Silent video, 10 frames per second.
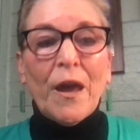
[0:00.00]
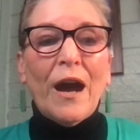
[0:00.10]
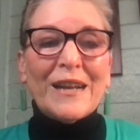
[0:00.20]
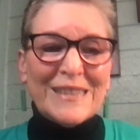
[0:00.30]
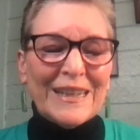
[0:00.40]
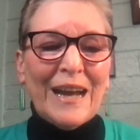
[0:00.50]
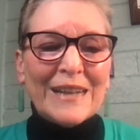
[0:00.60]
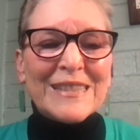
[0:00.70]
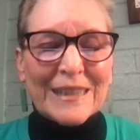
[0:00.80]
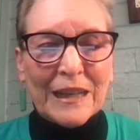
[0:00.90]
I
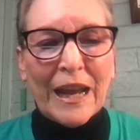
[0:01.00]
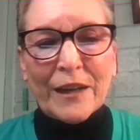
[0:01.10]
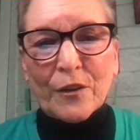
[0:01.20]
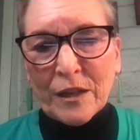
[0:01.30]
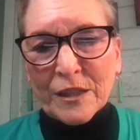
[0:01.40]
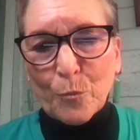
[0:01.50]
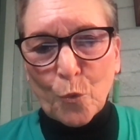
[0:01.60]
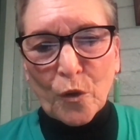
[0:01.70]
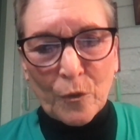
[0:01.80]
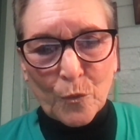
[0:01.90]
did later end up
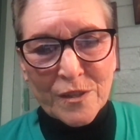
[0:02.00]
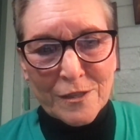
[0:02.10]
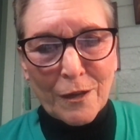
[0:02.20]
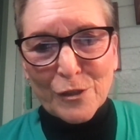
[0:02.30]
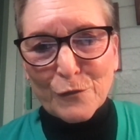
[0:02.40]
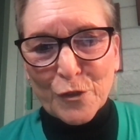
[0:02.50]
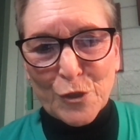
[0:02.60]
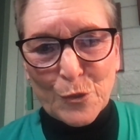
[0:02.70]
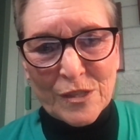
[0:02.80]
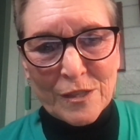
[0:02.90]
working with the Suns for
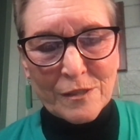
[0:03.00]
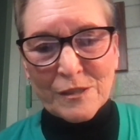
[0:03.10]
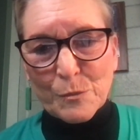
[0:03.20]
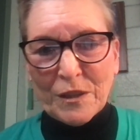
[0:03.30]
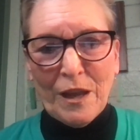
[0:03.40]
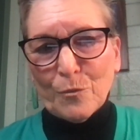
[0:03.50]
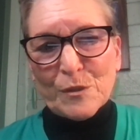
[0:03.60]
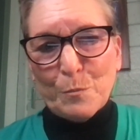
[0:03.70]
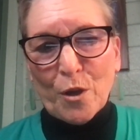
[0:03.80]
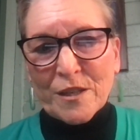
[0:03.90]
2 seasons, but that was
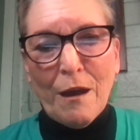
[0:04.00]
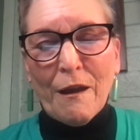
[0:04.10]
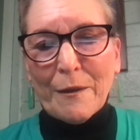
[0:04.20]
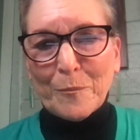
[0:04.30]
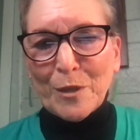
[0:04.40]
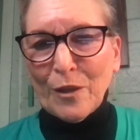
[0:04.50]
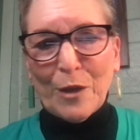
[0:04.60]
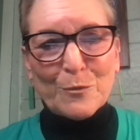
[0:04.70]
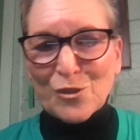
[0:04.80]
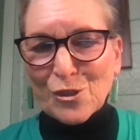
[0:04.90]
part time. That
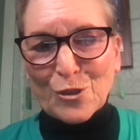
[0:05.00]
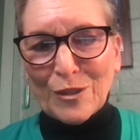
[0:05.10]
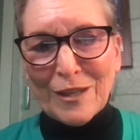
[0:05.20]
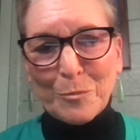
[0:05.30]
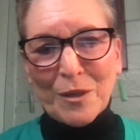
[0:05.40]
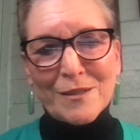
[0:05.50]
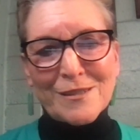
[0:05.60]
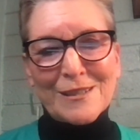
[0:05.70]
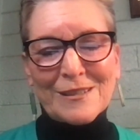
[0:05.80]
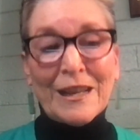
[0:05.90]
was just during the NBA
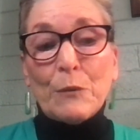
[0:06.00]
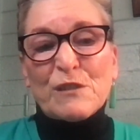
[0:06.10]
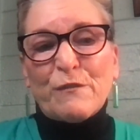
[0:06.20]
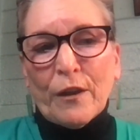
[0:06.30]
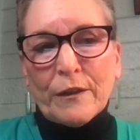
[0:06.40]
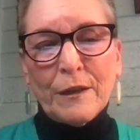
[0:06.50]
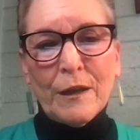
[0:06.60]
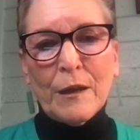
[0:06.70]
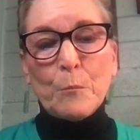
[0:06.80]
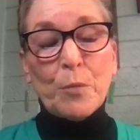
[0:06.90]
season. That was fun.
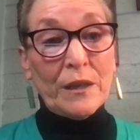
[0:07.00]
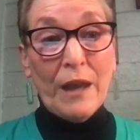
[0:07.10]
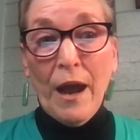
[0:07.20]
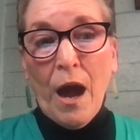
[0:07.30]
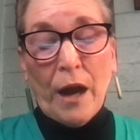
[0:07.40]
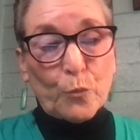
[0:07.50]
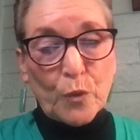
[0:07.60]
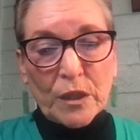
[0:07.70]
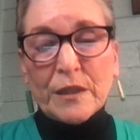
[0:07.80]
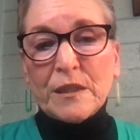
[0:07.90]
But yeah, I
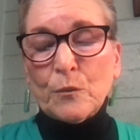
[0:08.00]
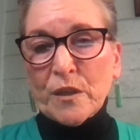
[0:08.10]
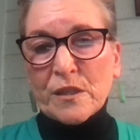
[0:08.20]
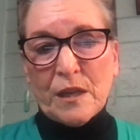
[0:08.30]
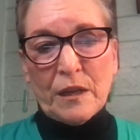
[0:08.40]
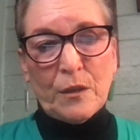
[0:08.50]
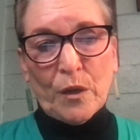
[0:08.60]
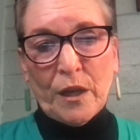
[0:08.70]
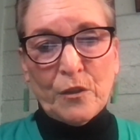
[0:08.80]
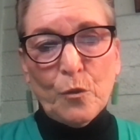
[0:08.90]
really didn't want to see
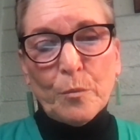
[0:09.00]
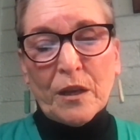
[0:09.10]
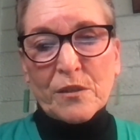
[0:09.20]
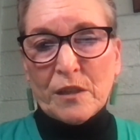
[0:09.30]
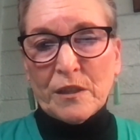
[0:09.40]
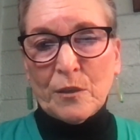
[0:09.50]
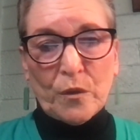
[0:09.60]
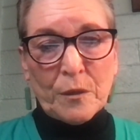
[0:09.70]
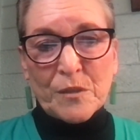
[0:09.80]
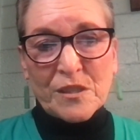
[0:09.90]
anyone I knew because I didn't
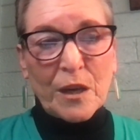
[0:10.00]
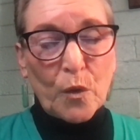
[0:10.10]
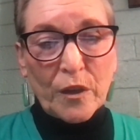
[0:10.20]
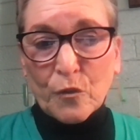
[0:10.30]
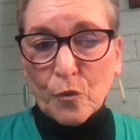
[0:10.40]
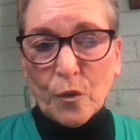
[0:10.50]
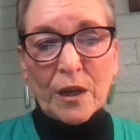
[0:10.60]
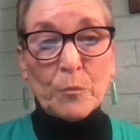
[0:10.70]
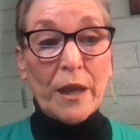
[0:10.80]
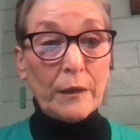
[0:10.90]
want them to say, "What are you doing?" And
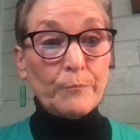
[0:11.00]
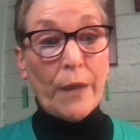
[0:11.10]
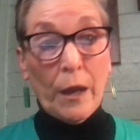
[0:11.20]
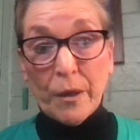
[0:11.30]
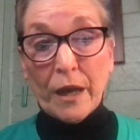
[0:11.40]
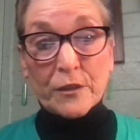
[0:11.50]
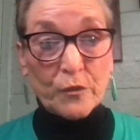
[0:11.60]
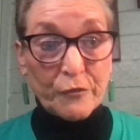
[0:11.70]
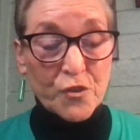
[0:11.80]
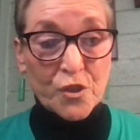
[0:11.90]
I'm like, "I'm back to
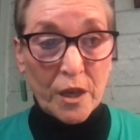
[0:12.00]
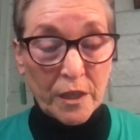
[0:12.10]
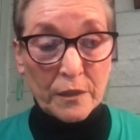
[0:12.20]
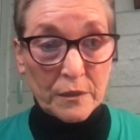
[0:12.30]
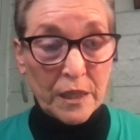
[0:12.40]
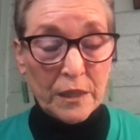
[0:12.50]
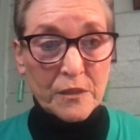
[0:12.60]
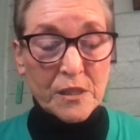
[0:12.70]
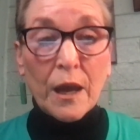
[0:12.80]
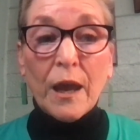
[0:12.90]
officiating
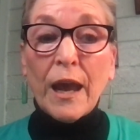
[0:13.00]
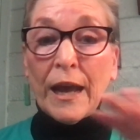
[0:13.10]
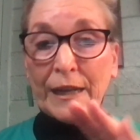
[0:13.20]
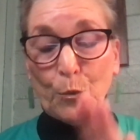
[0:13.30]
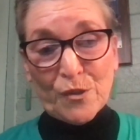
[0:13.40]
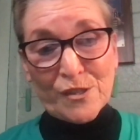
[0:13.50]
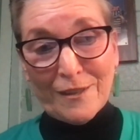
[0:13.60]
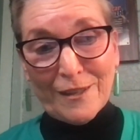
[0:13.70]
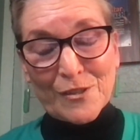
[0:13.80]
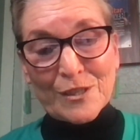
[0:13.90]
kids." And I will say
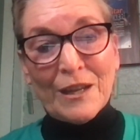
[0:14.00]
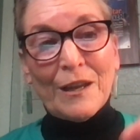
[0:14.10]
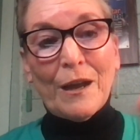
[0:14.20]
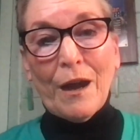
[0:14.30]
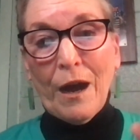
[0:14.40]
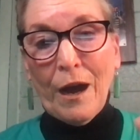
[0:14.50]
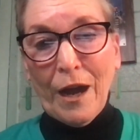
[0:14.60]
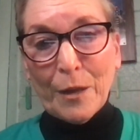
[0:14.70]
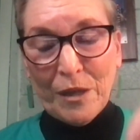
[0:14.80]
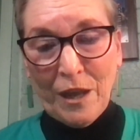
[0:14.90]
this:
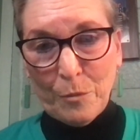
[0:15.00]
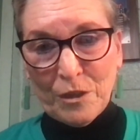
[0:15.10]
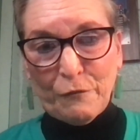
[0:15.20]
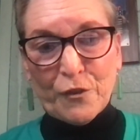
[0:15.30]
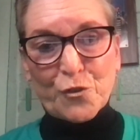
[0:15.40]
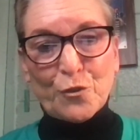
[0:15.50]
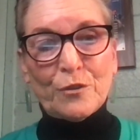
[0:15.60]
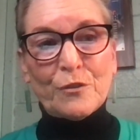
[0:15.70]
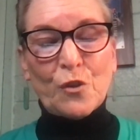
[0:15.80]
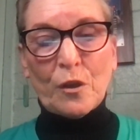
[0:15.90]
I became an official
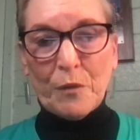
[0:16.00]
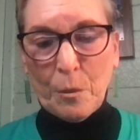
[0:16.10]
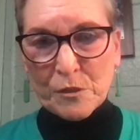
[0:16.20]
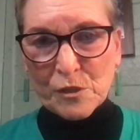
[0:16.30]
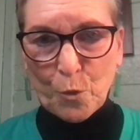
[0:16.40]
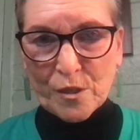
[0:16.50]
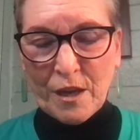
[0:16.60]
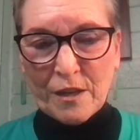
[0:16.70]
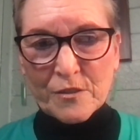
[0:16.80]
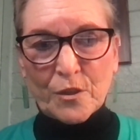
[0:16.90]
so I could become a
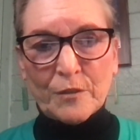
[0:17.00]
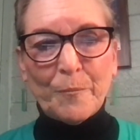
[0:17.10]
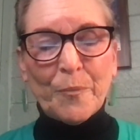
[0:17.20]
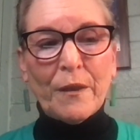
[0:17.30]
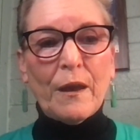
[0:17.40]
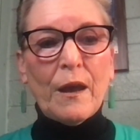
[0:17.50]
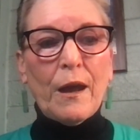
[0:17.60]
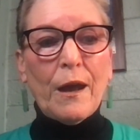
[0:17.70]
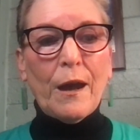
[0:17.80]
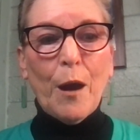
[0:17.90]
sportscaster.
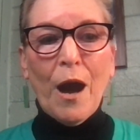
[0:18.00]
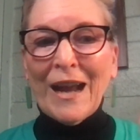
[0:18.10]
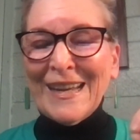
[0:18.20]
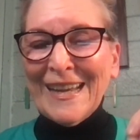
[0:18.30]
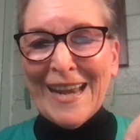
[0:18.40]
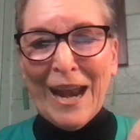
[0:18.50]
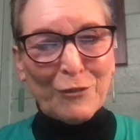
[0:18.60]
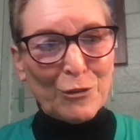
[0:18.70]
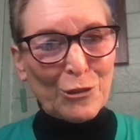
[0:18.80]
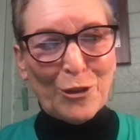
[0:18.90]
I
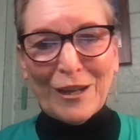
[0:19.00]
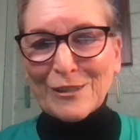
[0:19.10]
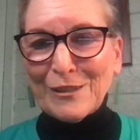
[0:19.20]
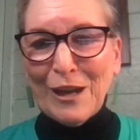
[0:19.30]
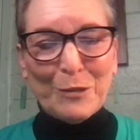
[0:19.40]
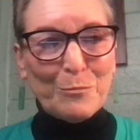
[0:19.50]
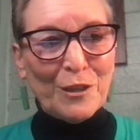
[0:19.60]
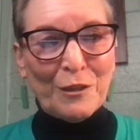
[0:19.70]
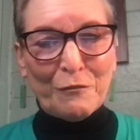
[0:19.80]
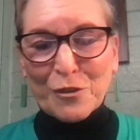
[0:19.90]
never thought I'd be an
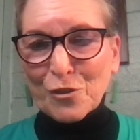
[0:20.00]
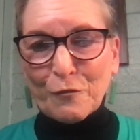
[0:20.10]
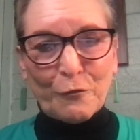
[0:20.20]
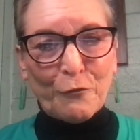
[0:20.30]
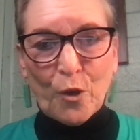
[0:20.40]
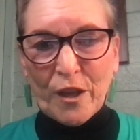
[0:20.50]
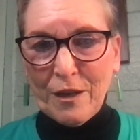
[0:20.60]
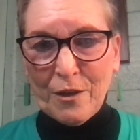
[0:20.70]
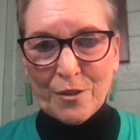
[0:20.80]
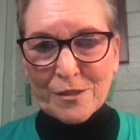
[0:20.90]
official for 40
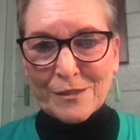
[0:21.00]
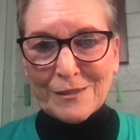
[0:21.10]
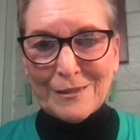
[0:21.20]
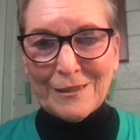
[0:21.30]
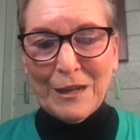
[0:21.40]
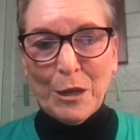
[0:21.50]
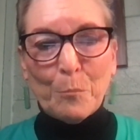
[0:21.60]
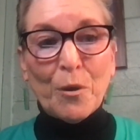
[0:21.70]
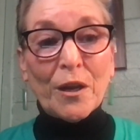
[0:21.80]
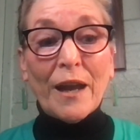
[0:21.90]
years,
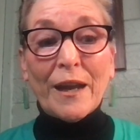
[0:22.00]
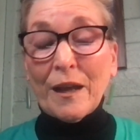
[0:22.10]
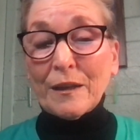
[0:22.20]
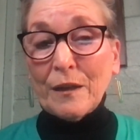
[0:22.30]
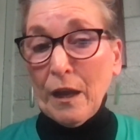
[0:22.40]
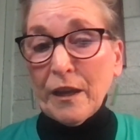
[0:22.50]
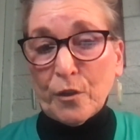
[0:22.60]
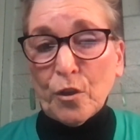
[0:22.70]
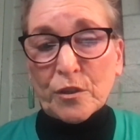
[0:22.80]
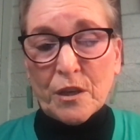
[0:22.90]
but I got
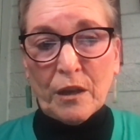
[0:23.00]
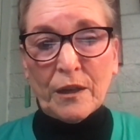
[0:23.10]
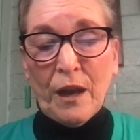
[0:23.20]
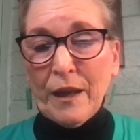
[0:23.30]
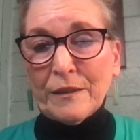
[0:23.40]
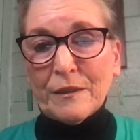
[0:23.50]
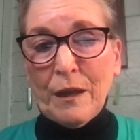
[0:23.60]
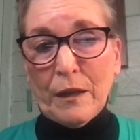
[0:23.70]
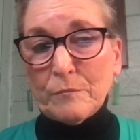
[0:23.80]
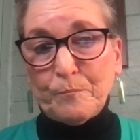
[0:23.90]
hooked on it.
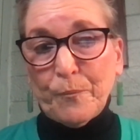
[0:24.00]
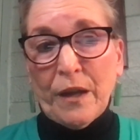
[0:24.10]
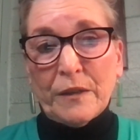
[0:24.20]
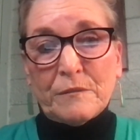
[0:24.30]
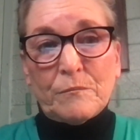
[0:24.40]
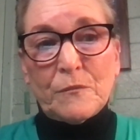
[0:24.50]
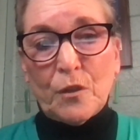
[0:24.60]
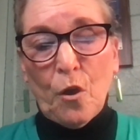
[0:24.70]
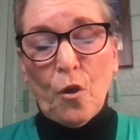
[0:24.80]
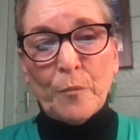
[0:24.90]
I
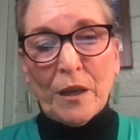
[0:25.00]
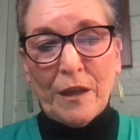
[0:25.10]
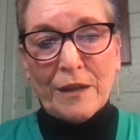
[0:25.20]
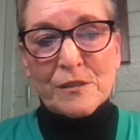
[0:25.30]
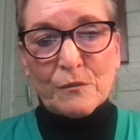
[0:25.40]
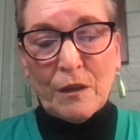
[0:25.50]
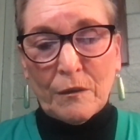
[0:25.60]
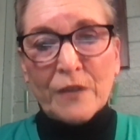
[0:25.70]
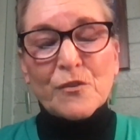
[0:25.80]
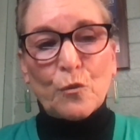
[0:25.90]
called my last
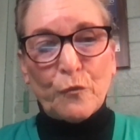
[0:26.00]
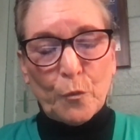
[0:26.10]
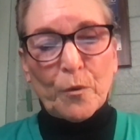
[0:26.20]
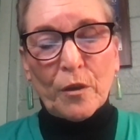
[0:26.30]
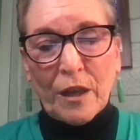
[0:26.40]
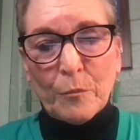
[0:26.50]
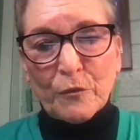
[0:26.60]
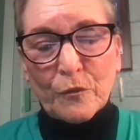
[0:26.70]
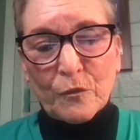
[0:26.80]
high school football game in